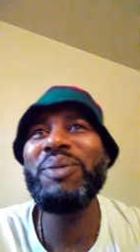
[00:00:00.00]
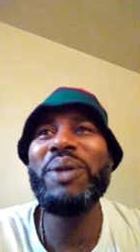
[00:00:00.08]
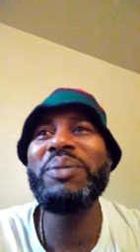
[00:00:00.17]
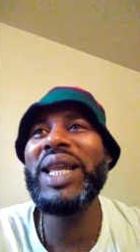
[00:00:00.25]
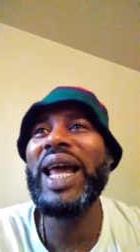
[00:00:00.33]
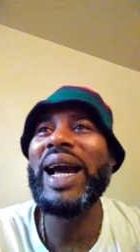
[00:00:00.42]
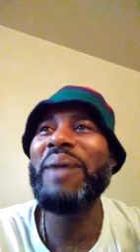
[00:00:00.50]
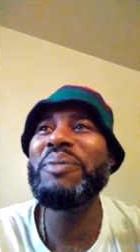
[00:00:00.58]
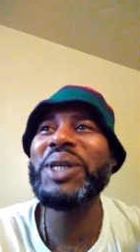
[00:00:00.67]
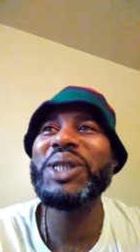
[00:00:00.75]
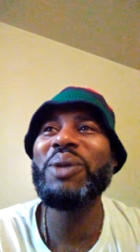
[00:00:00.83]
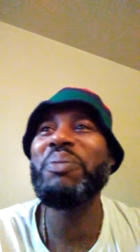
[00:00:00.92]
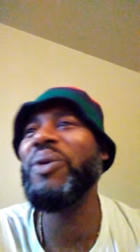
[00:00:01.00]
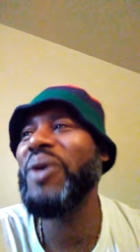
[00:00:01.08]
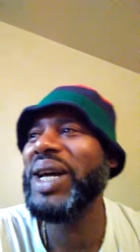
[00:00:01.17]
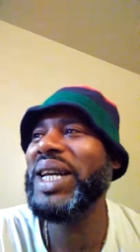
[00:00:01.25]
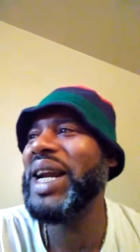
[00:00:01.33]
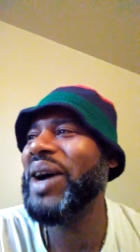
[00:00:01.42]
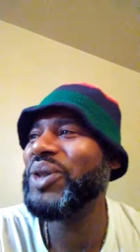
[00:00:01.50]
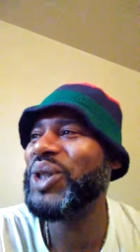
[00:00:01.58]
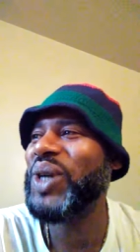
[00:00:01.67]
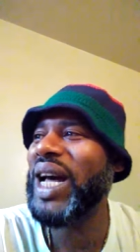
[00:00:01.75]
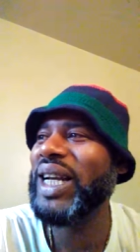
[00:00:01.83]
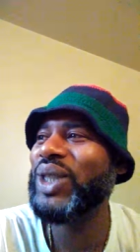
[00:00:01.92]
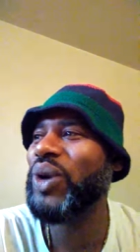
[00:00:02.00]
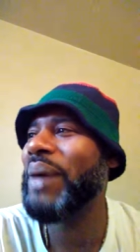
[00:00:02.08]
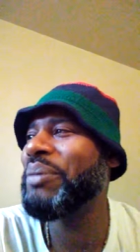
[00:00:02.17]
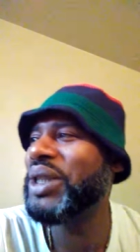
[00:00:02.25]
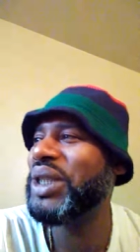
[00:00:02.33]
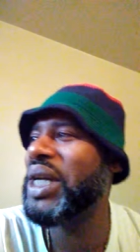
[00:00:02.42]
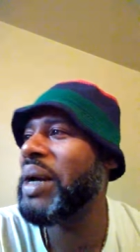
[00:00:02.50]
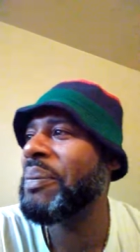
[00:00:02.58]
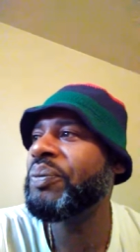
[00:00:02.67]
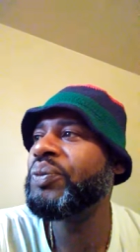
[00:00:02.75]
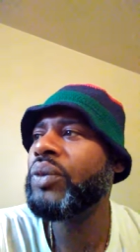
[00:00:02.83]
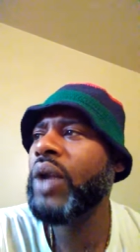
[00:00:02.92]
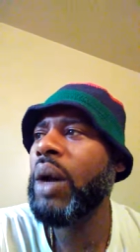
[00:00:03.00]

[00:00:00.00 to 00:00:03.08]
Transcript: I'm going to be like, I missed a point and I was trying to drop a gem.